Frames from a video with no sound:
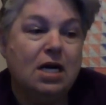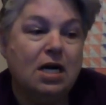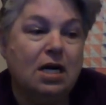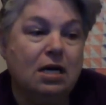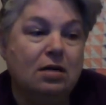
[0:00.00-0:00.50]

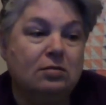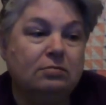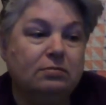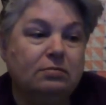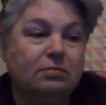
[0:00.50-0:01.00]

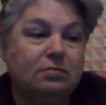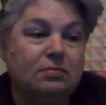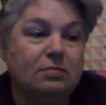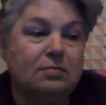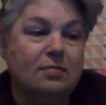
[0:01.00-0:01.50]
Um,
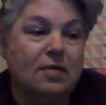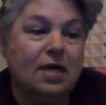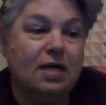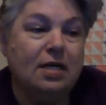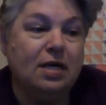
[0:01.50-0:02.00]

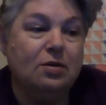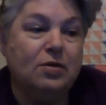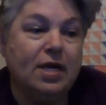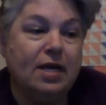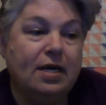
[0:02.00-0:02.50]
I know
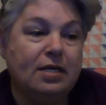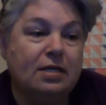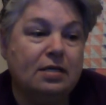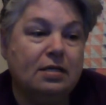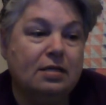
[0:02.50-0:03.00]
that
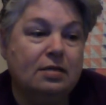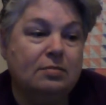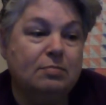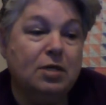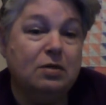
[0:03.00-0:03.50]

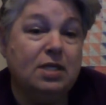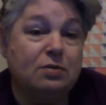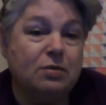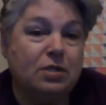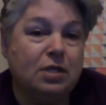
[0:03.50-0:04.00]

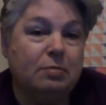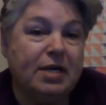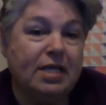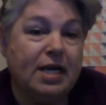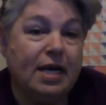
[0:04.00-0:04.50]
Moogly's real good
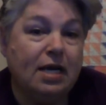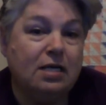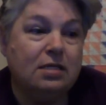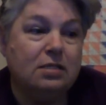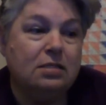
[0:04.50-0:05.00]
about that.
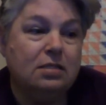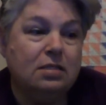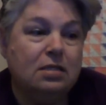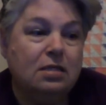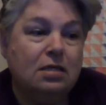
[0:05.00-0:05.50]

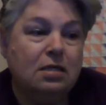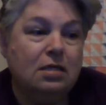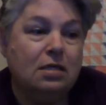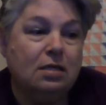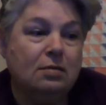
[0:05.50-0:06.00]

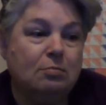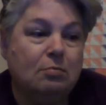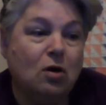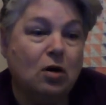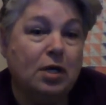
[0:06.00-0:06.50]

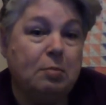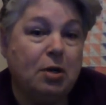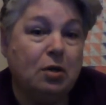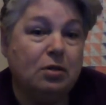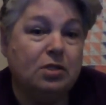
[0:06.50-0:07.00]
Marley
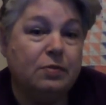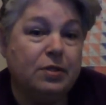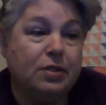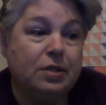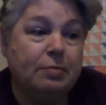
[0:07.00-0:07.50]
Bird's
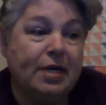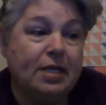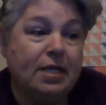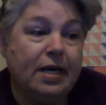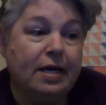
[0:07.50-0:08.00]
real good
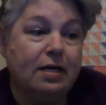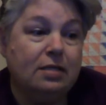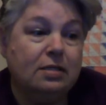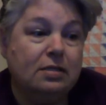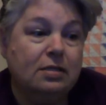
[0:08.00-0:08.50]
about that.
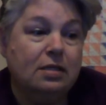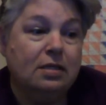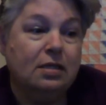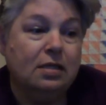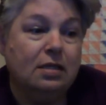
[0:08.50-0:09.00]

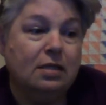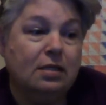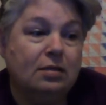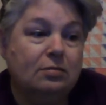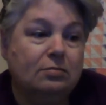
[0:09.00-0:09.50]

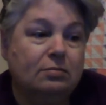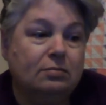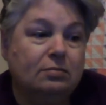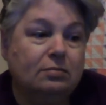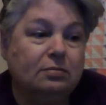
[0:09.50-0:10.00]
Um,
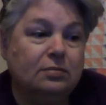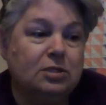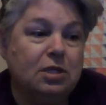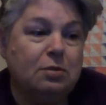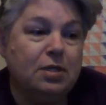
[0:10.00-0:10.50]

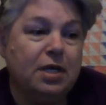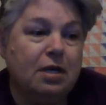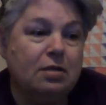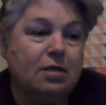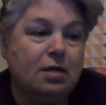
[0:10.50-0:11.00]
who are the
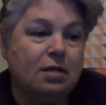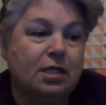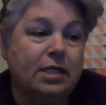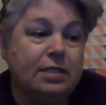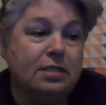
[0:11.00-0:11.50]
other?
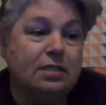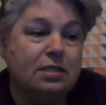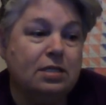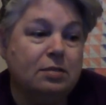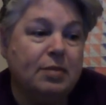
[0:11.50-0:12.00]
Glenda's
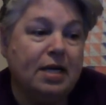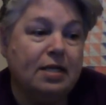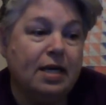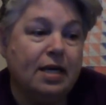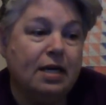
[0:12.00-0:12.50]
good about
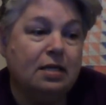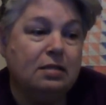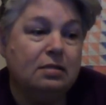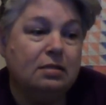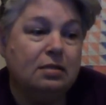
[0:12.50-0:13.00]
that.
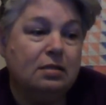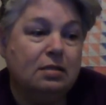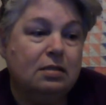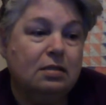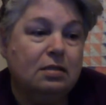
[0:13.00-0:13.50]

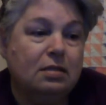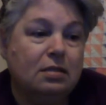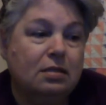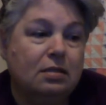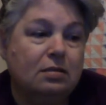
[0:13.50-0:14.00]

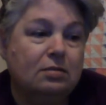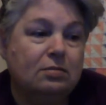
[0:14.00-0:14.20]
Uh,